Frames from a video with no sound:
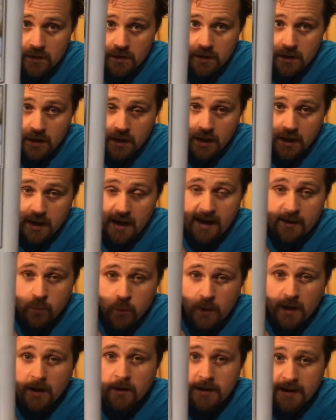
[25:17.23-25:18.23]
uh, I w
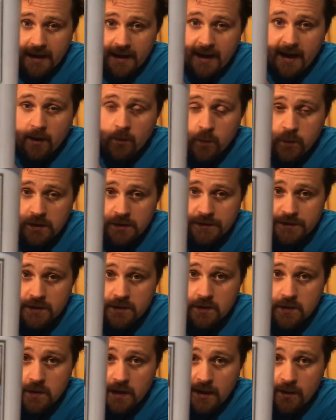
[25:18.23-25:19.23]
okay, I will
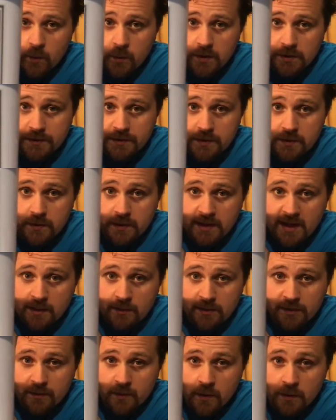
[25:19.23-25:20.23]
do. I will do a Game
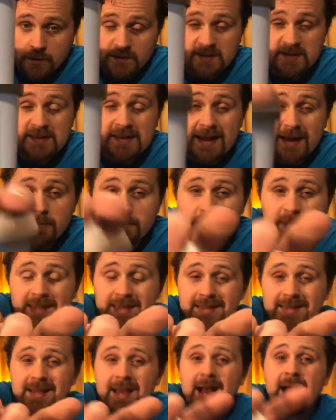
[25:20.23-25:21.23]
of Thrones. Let
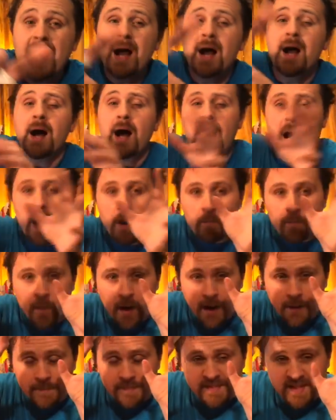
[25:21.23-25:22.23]
me. I'm
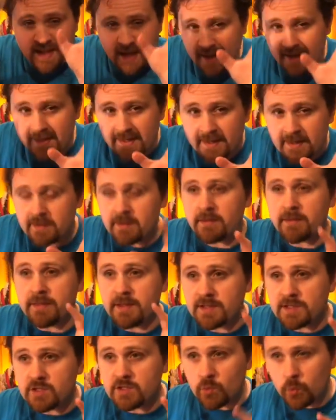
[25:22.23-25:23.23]
I'm taking
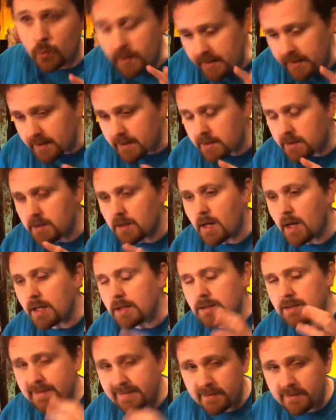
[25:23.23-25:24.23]
this week a
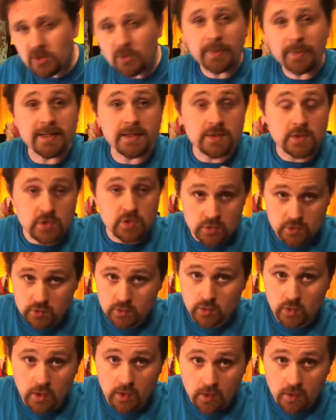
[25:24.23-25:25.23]
little bit
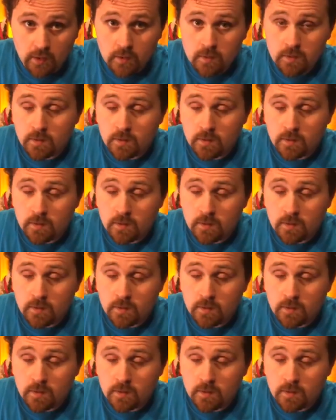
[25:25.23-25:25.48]
slow